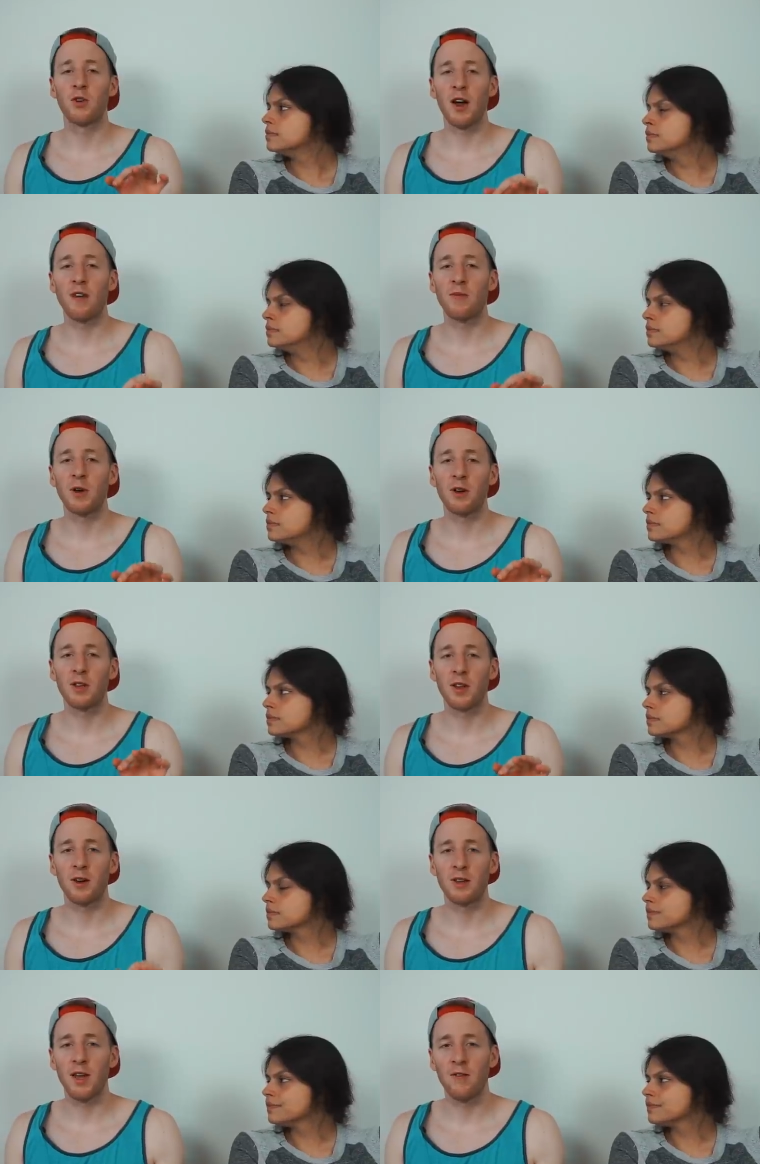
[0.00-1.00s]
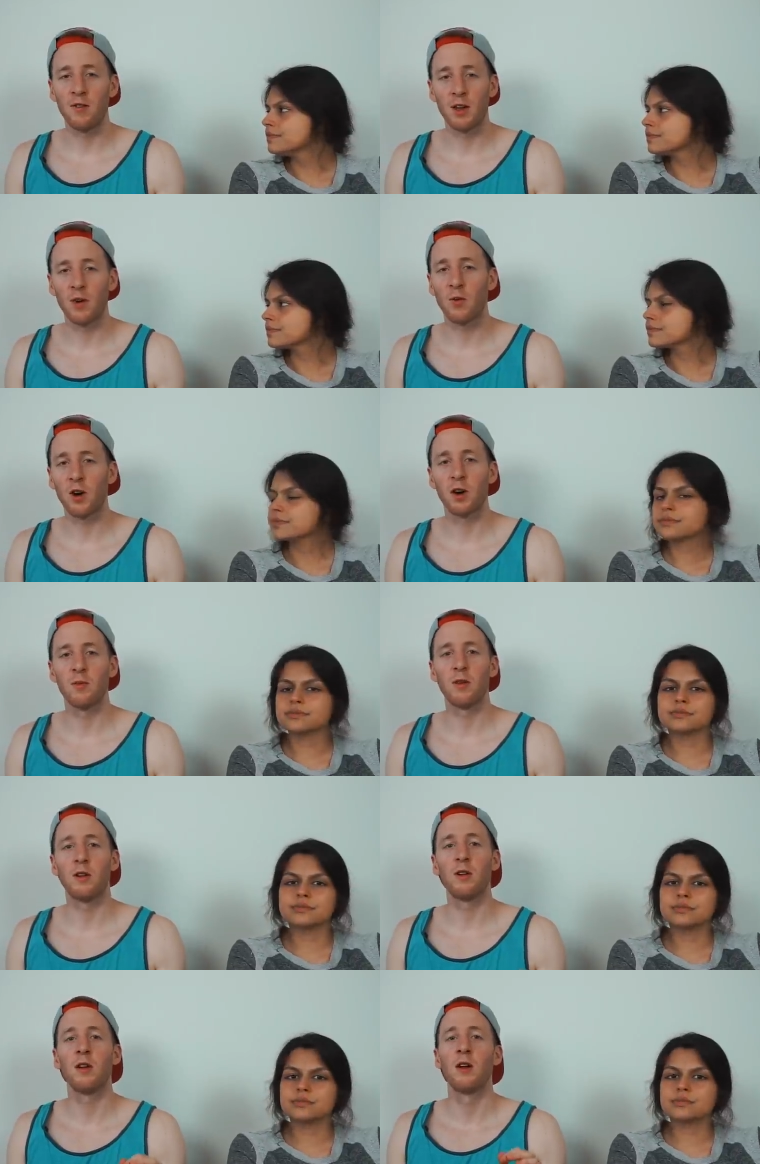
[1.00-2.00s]
Speaker 1: craft beers that are definitely
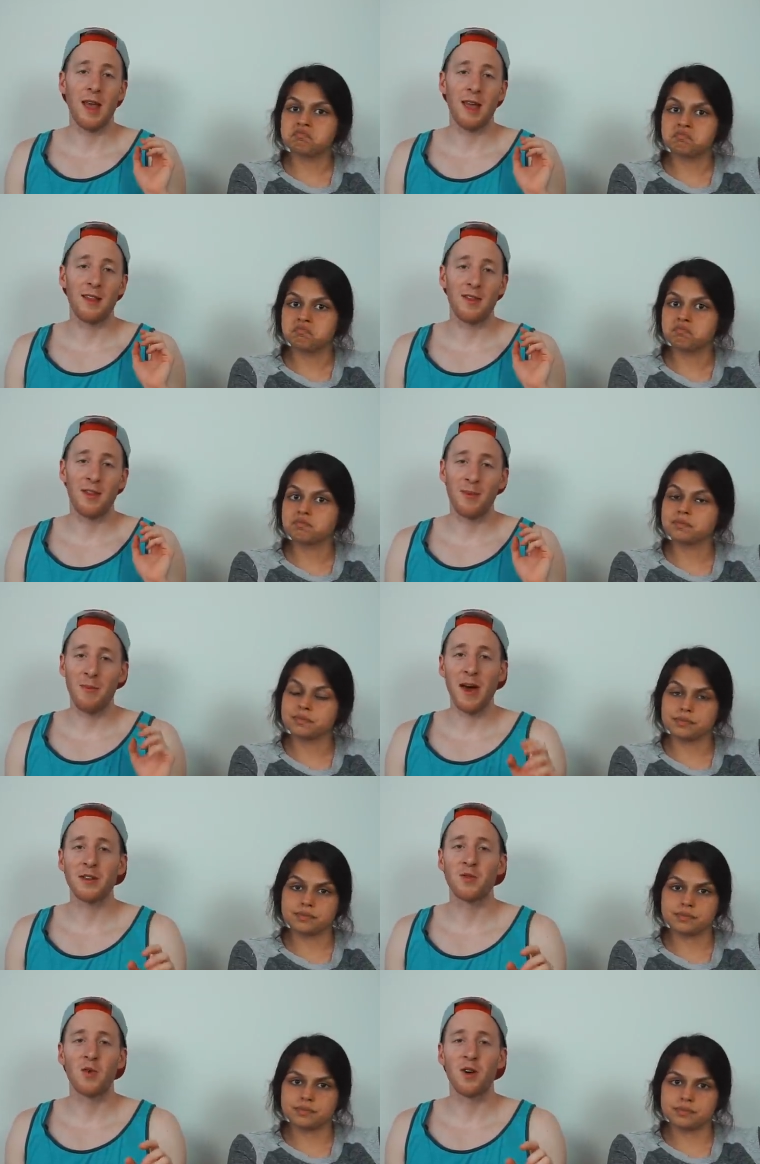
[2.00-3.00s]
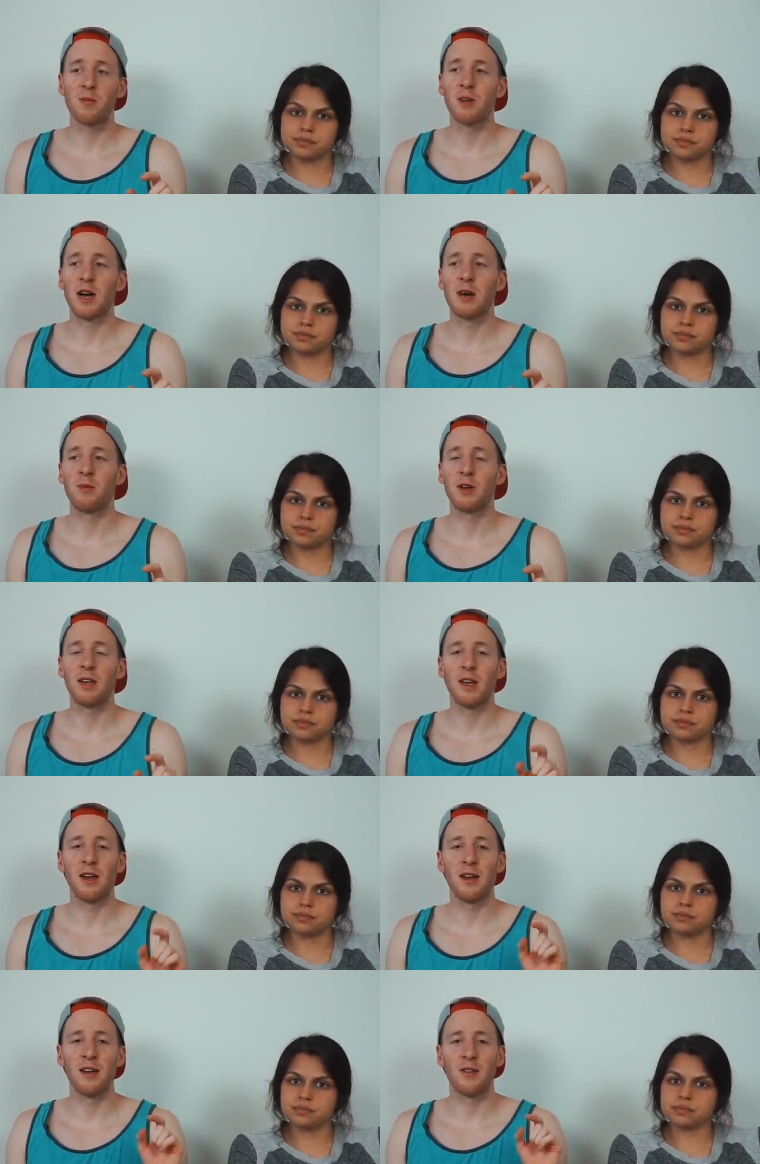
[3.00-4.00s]
workable, and the best one
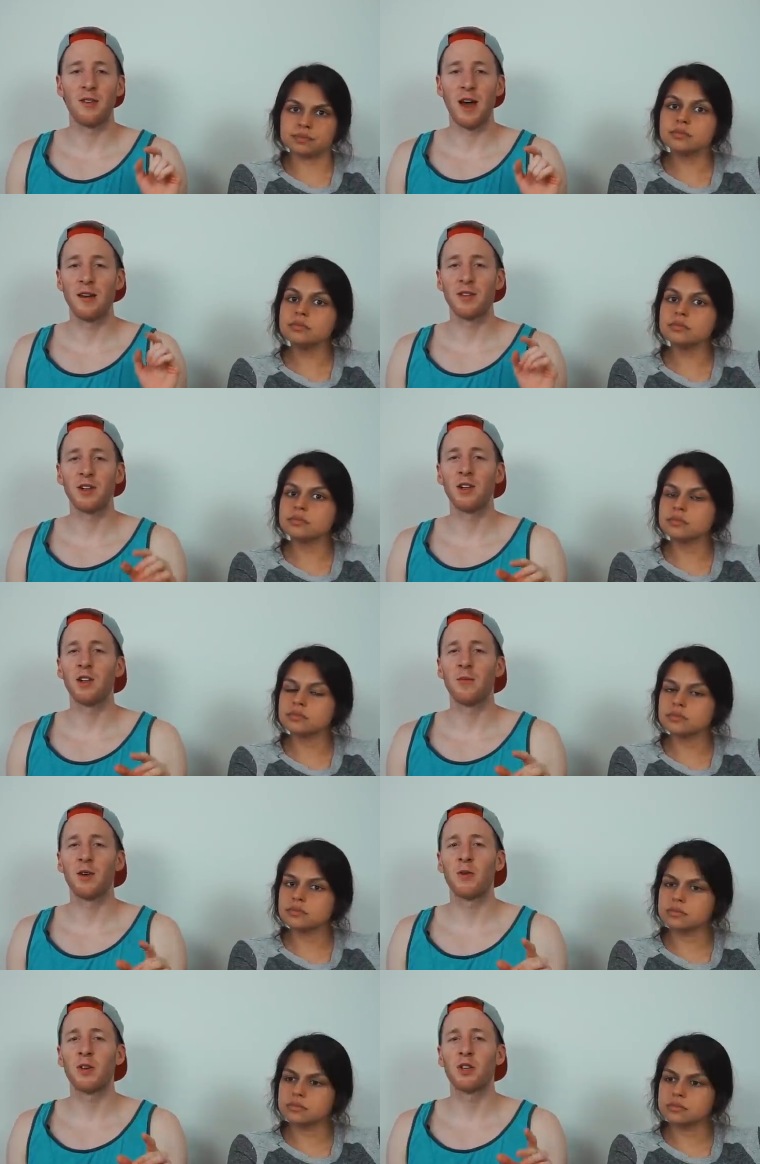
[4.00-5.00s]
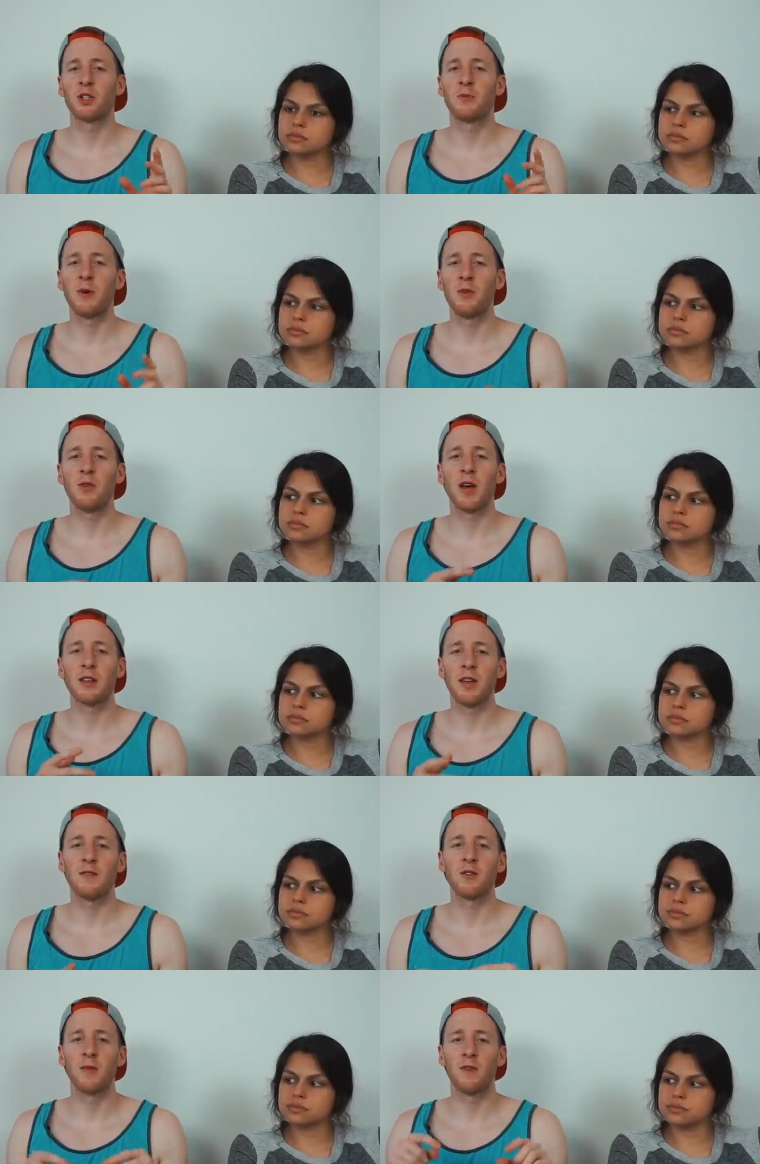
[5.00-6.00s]
probably— I did a little bit of research. Maybe you guys
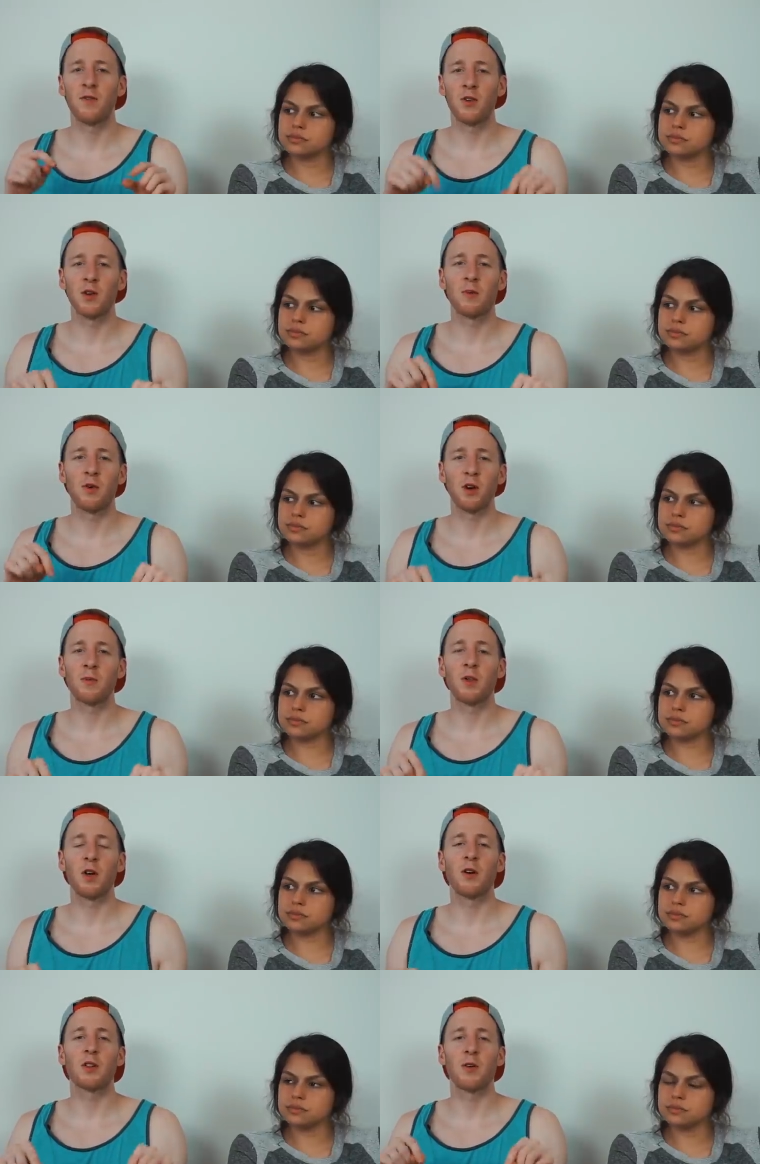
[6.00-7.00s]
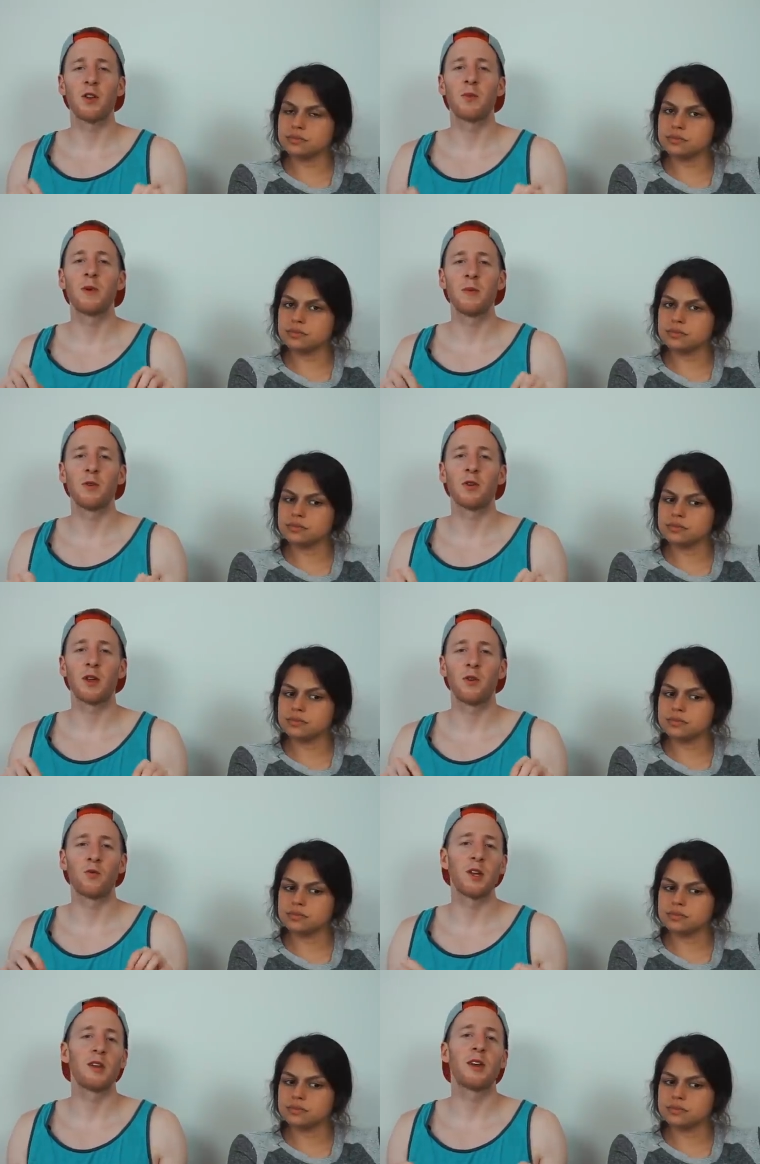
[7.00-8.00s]
have some info you can post below so other people can
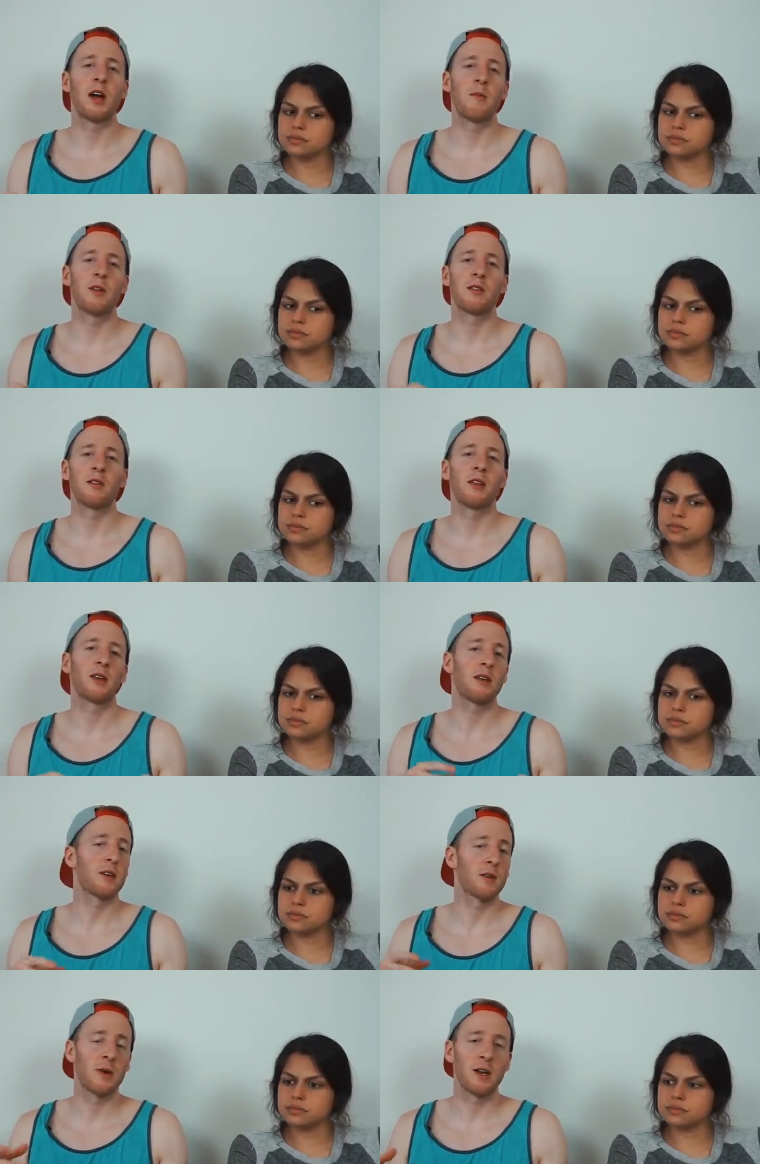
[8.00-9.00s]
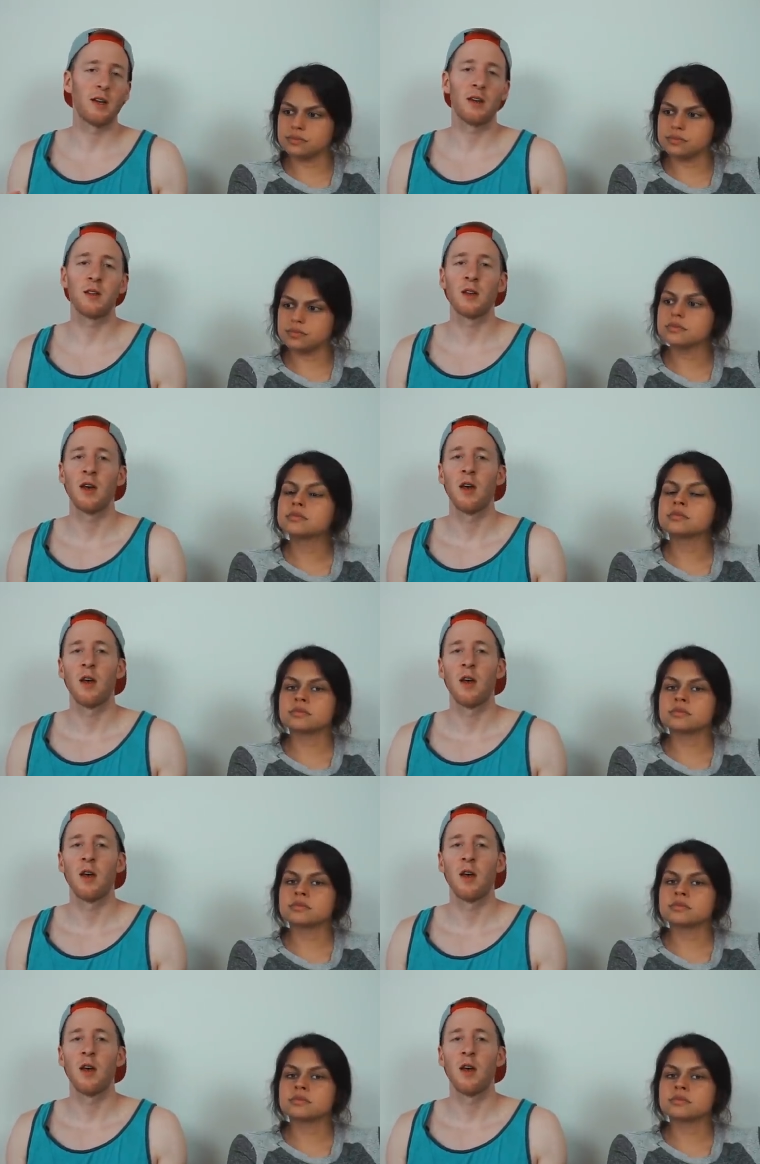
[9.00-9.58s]
read comments and like get some ideas.